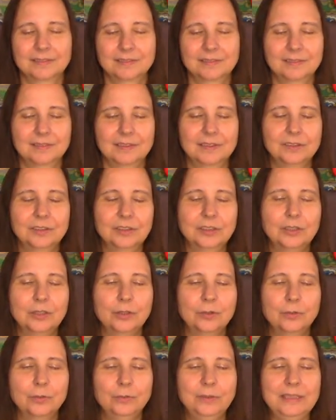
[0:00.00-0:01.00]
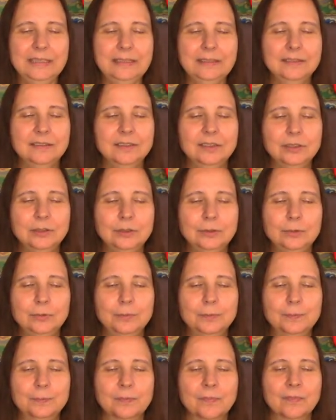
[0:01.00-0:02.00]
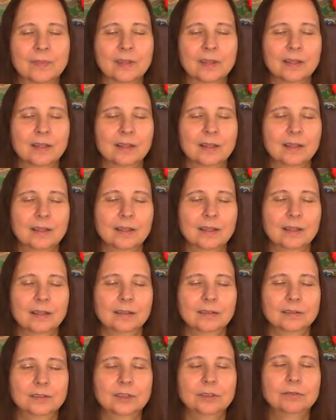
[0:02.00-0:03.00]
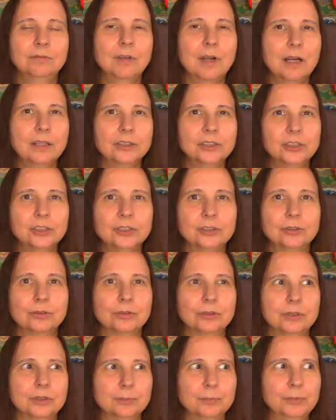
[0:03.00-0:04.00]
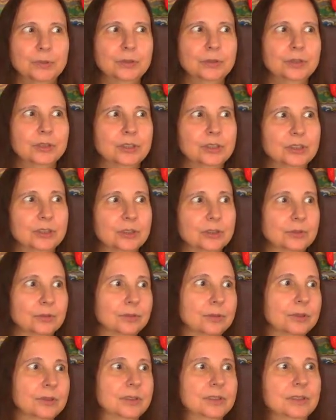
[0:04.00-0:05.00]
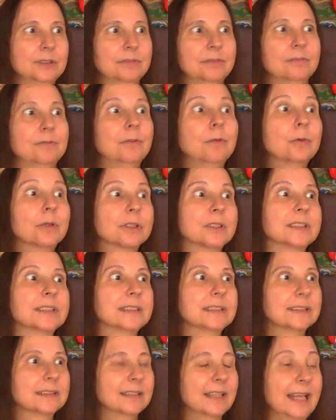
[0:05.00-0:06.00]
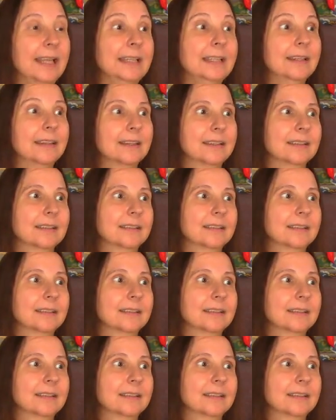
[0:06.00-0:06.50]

There's no need to rush or to push or to force anything.